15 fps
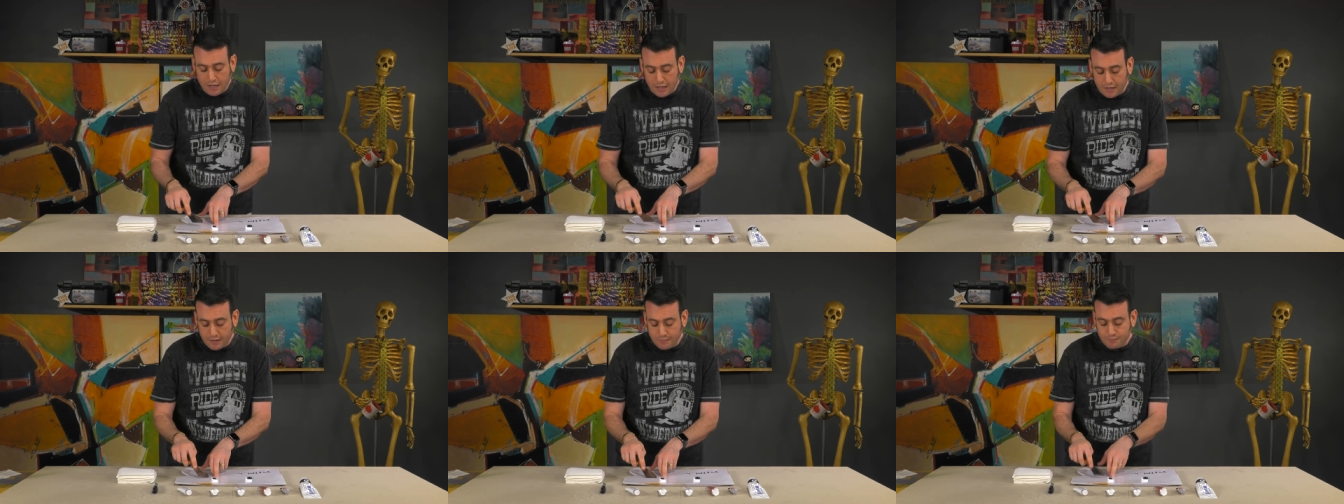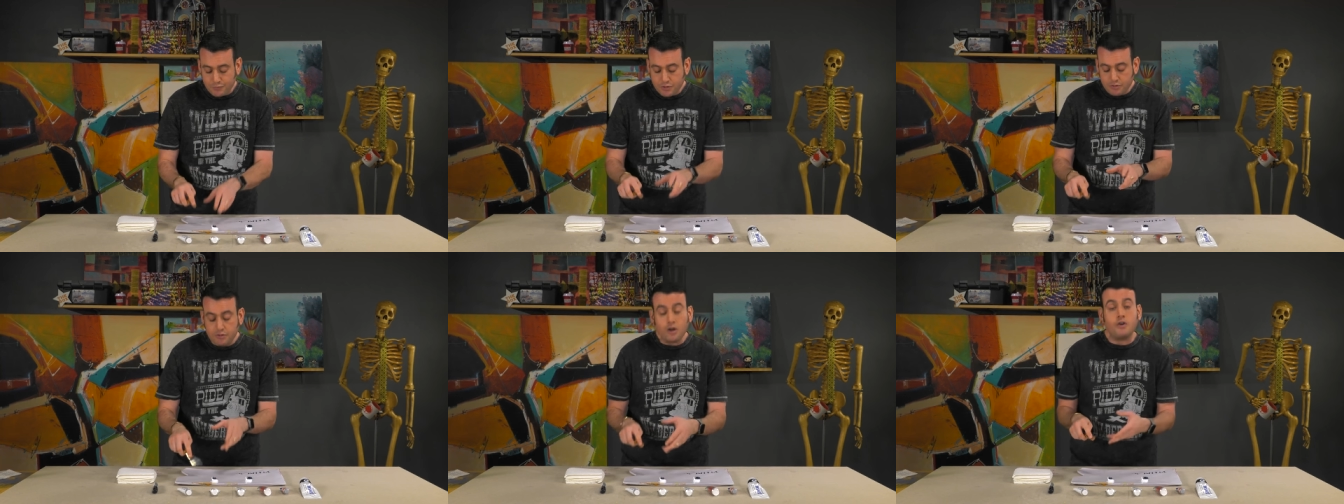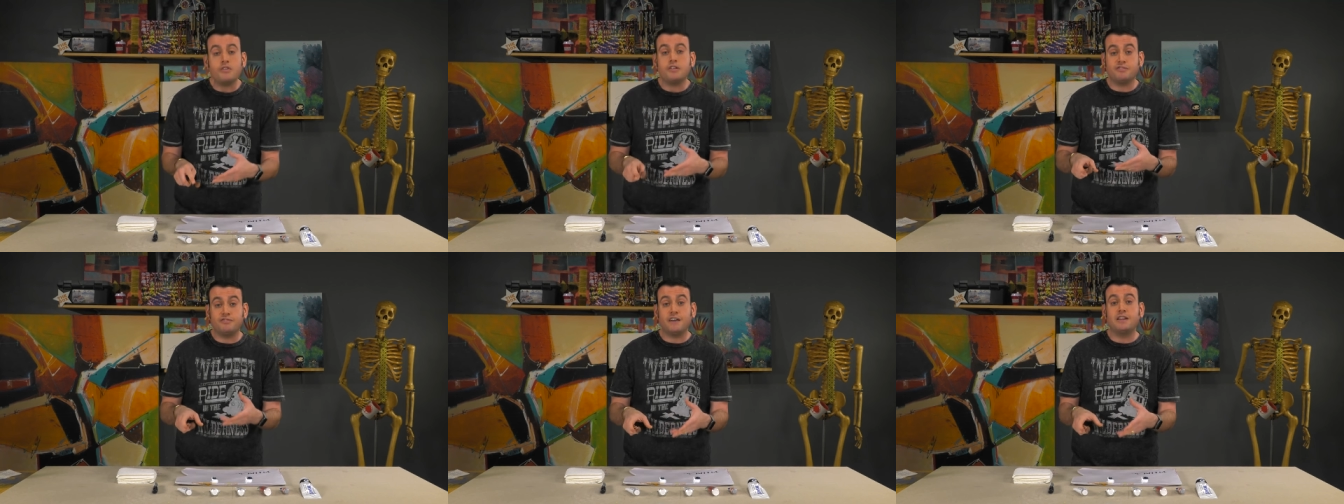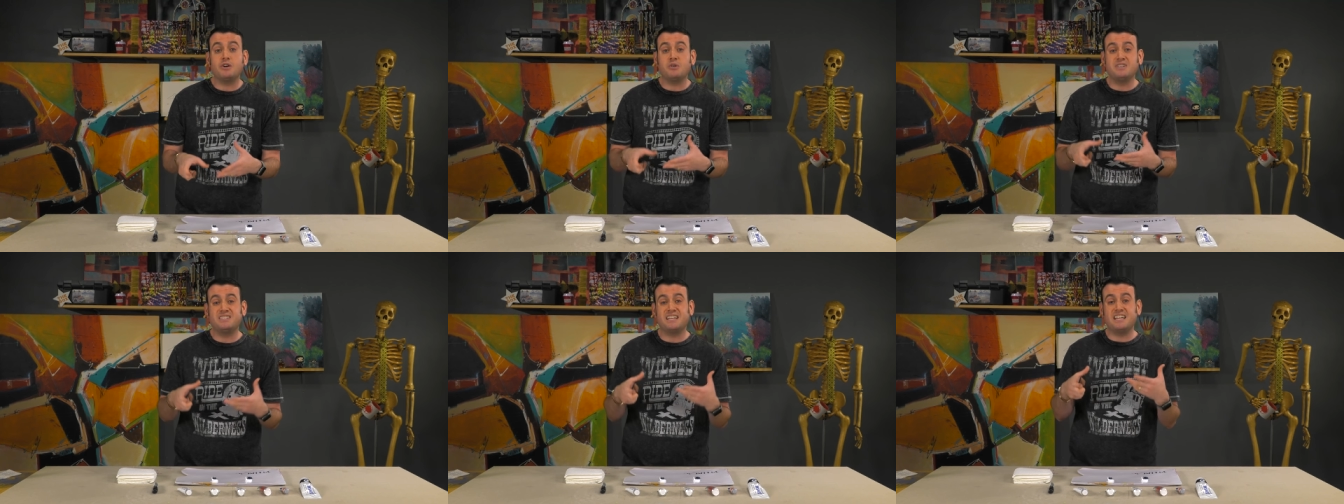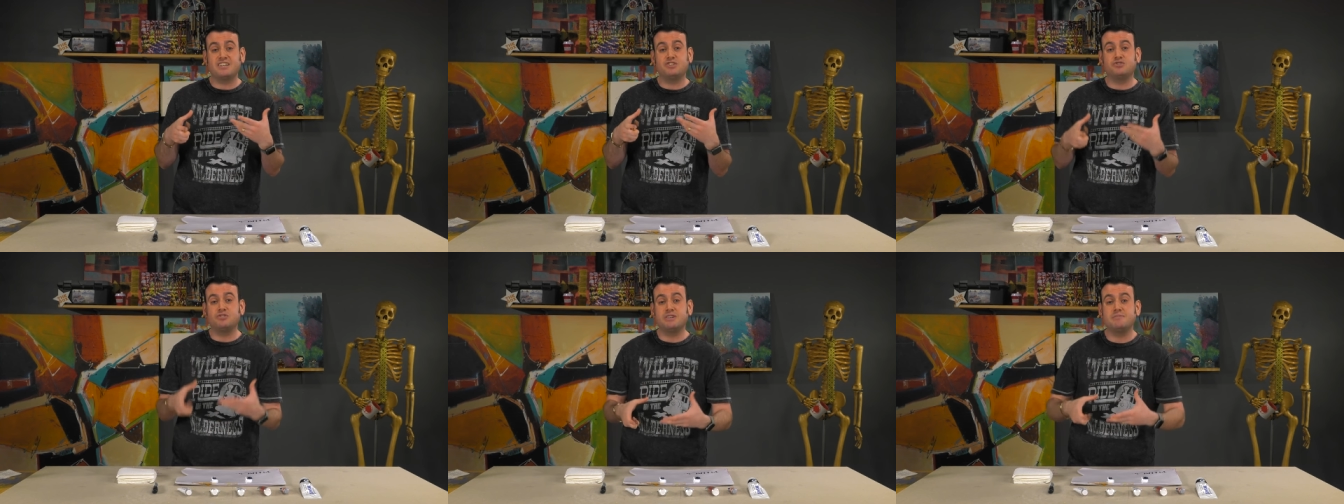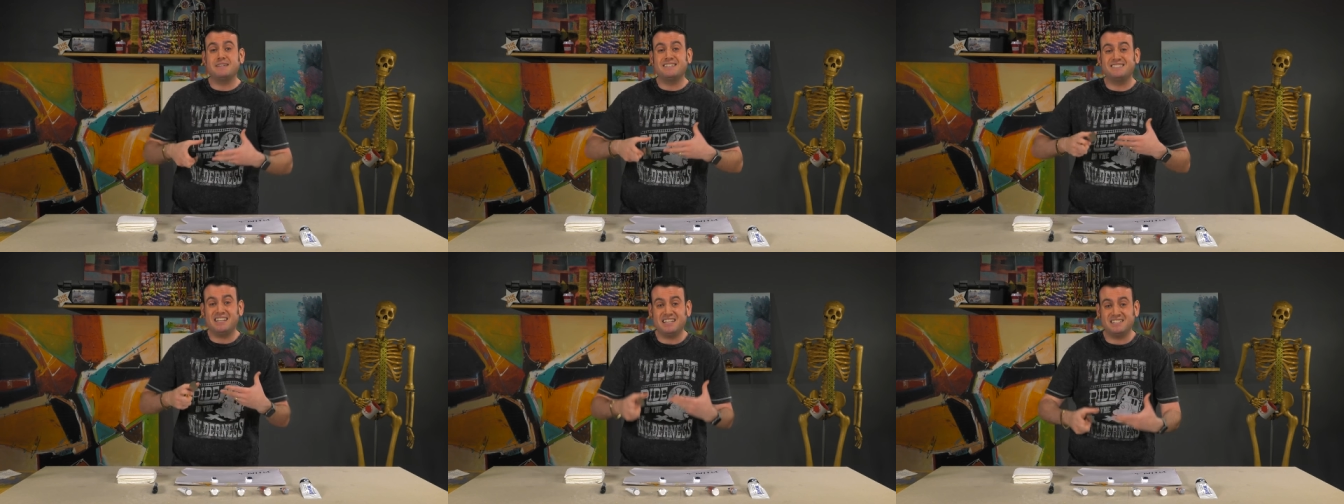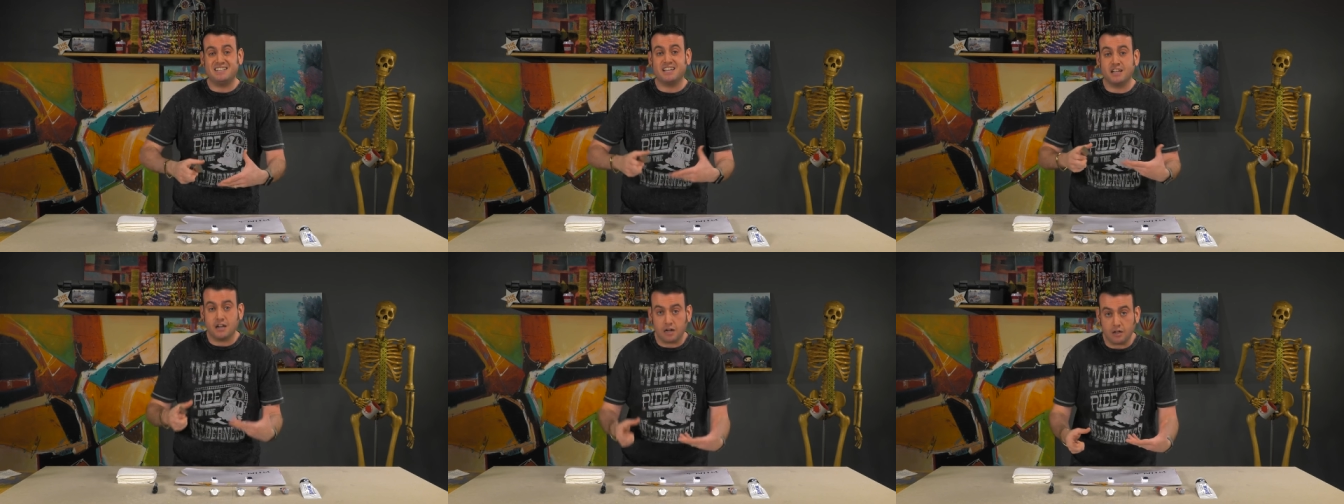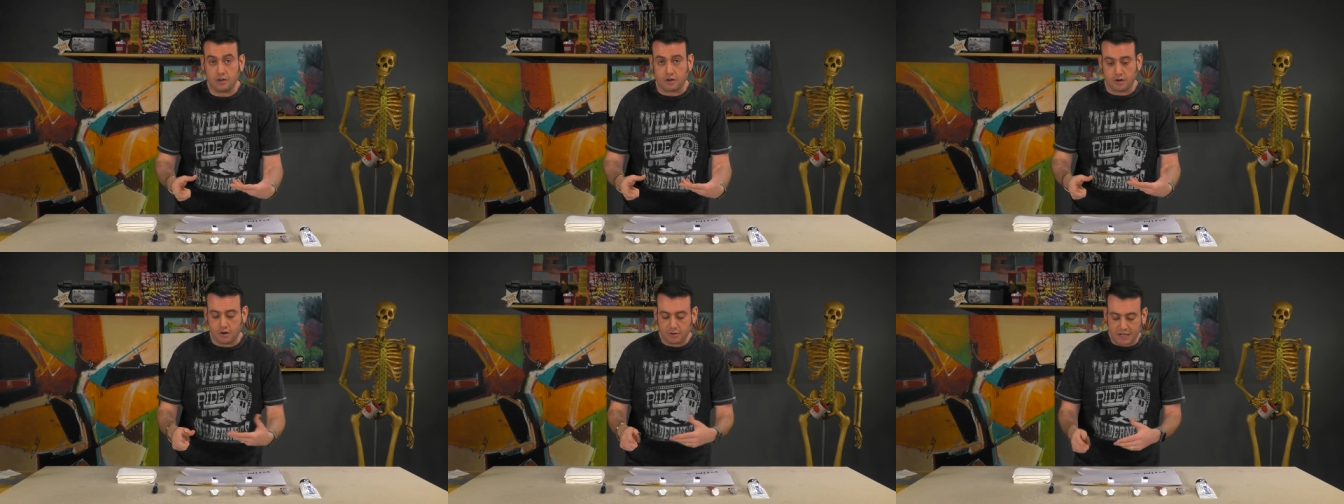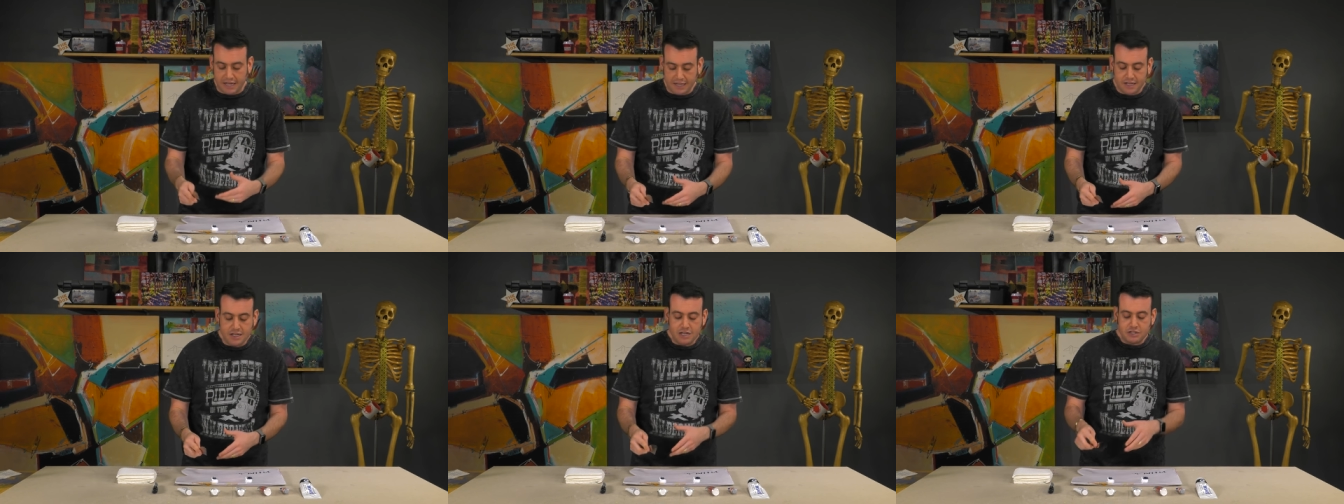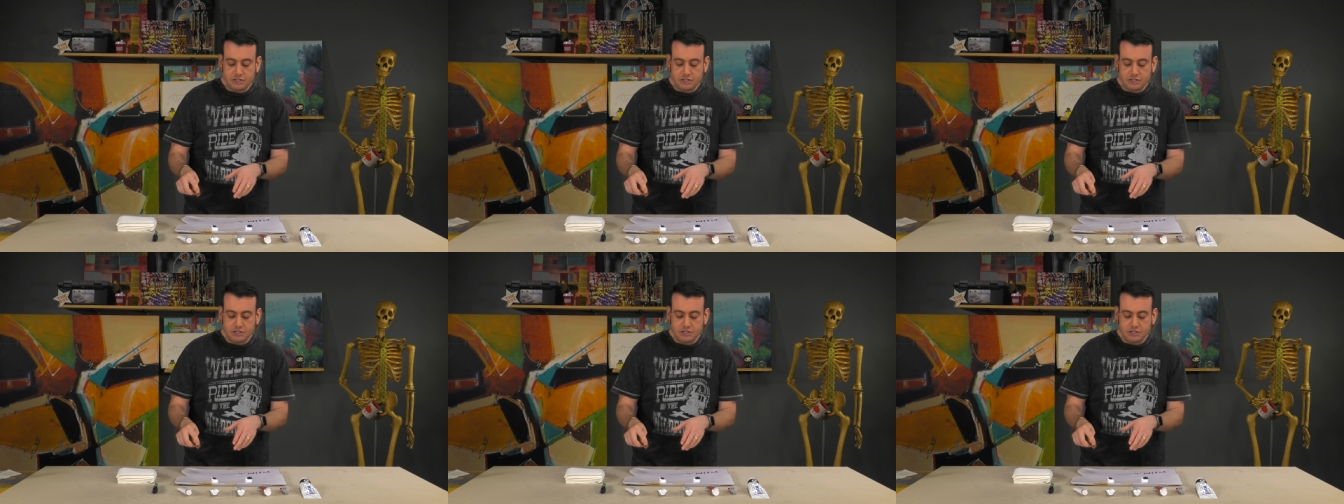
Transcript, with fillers: um, you know that phthalo is a extremely tinting color, okay?